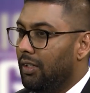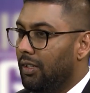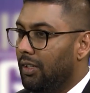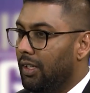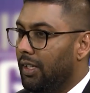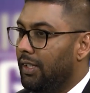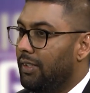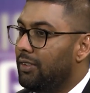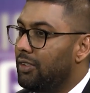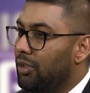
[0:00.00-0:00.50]

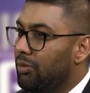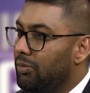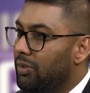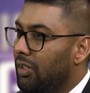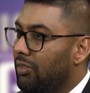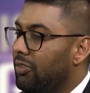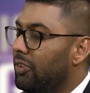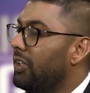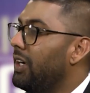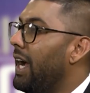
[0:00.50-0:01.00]
in terms
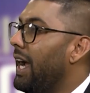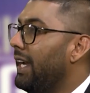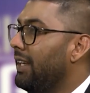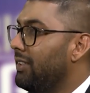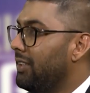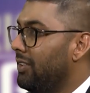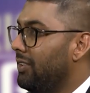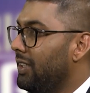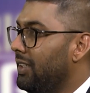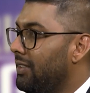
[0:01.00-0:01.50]
of
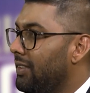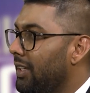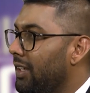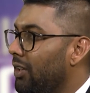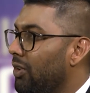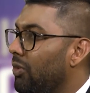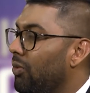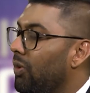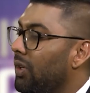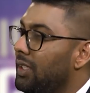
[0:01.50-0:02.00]

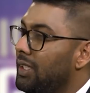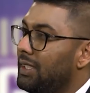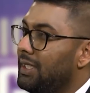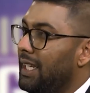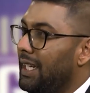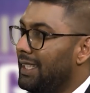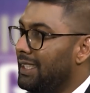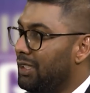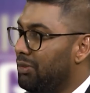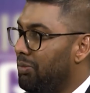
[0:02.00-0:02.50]
reiterating what is
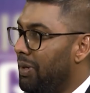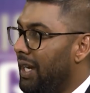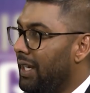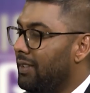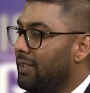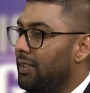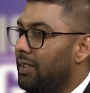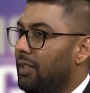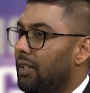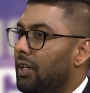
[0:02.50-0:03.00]

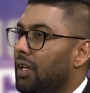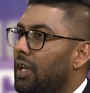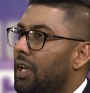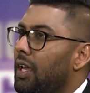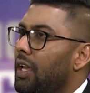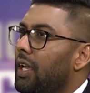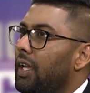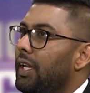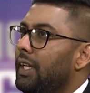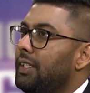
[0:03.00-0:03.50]
expected,
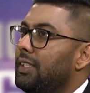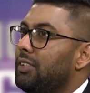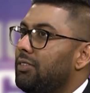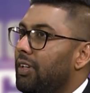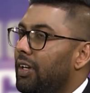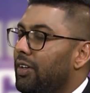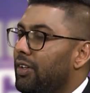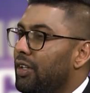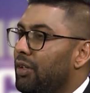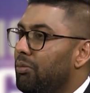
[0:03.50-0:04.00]
it is
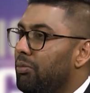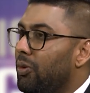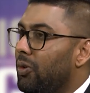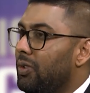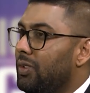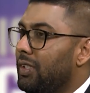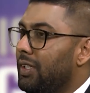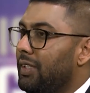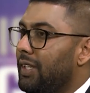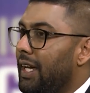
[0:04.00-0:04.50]
very
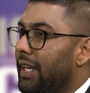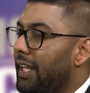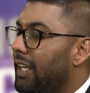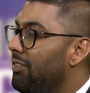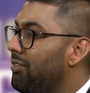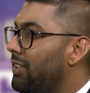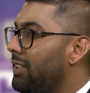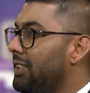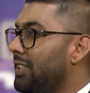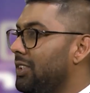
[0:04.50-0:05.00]
important that
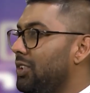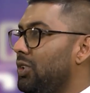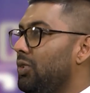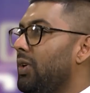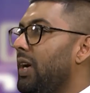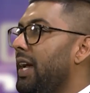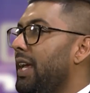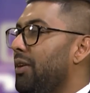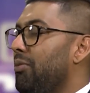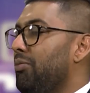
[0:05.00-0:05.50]
if it is you
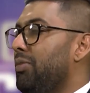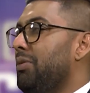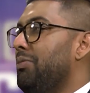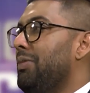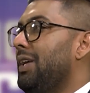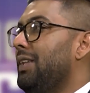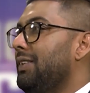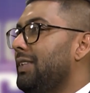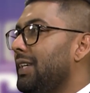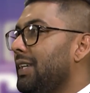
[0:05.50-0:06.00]
are
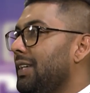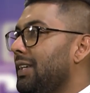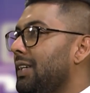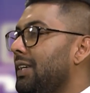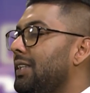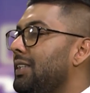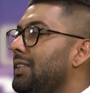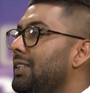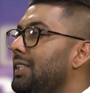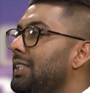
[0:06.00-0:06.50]
implementing
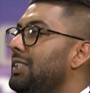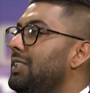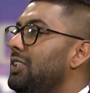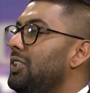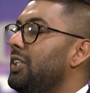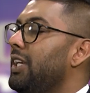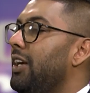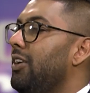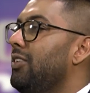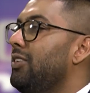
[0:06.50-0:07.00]
these
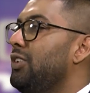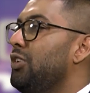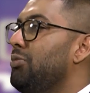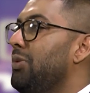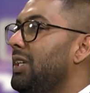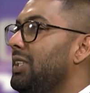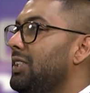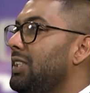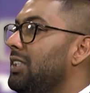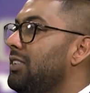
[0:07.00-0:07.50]
security
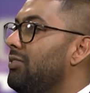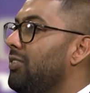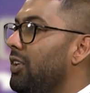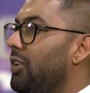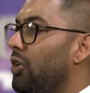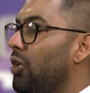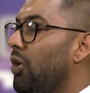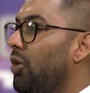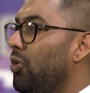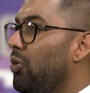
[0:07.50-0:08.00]
measures for
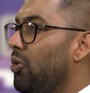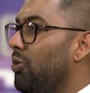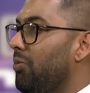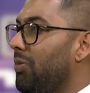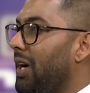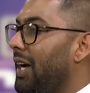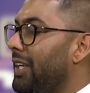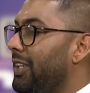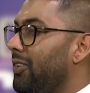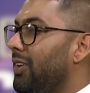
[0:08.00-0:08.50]
your home
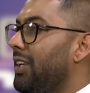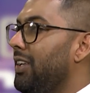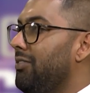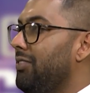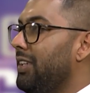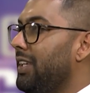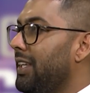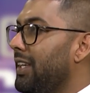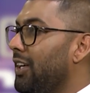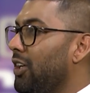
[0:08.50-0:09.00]
and you are
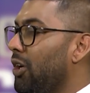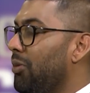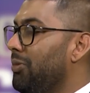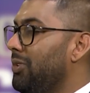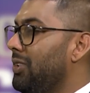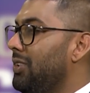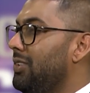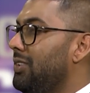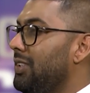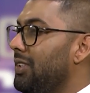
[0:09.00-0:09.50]
living in a
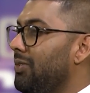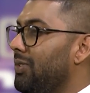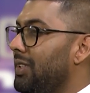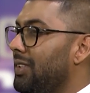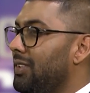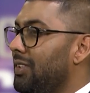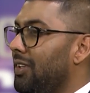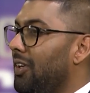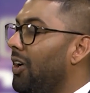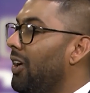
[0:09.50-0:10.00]
community
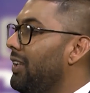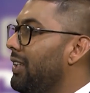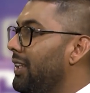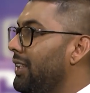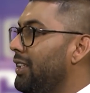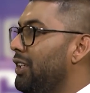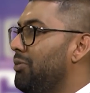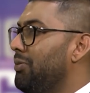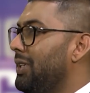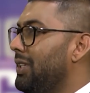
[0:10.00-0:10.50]
with other
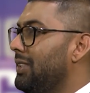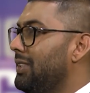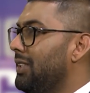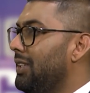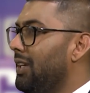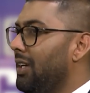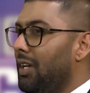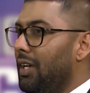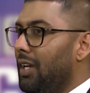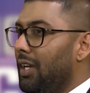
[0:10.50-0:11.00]
neighbors,
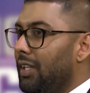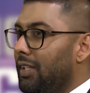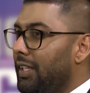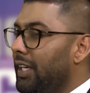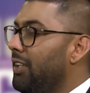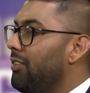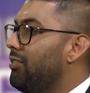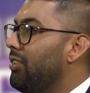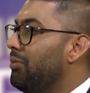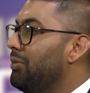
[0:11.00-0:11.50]
the
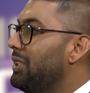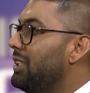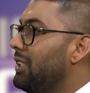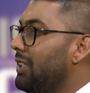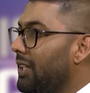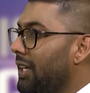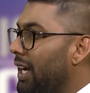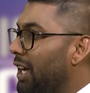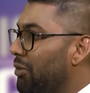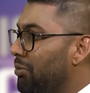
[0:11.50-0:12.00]

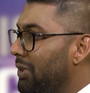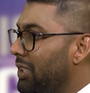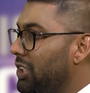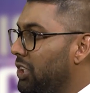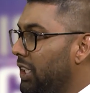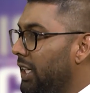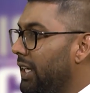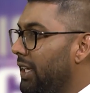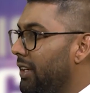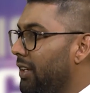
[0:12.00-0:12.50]
information can be
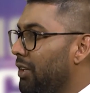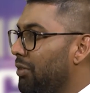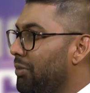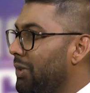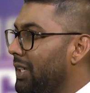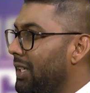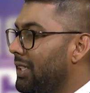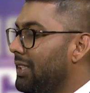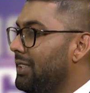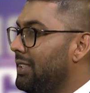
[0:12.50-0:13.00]
shared,
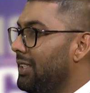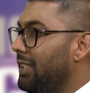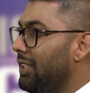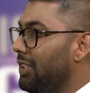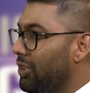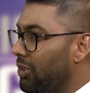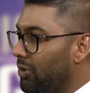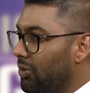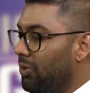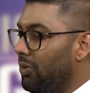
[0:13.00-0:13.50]
because
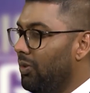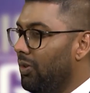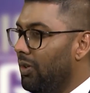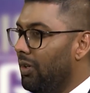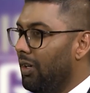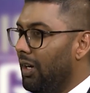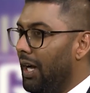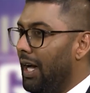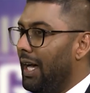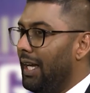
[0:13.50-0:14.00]
you,
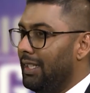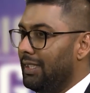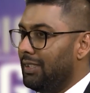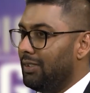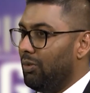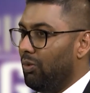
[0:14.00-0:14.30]
as